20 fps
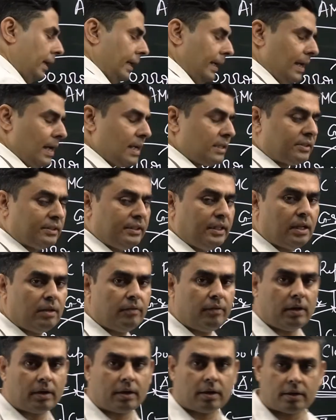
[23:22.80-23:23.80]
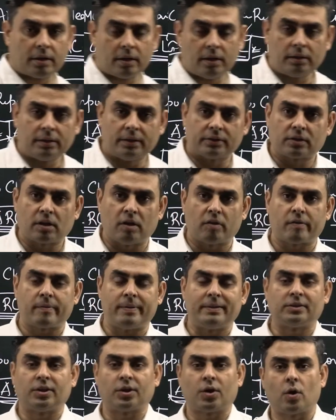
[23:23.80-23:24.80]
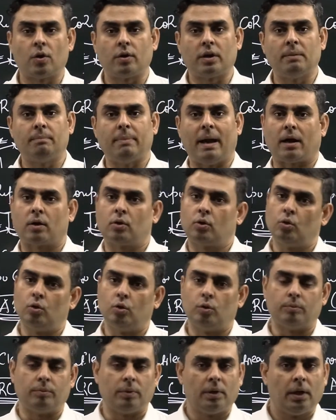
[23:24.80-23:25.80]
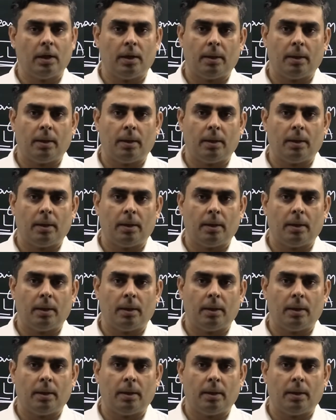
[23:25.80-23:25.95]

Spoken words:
ARCL will return this government security back to whom?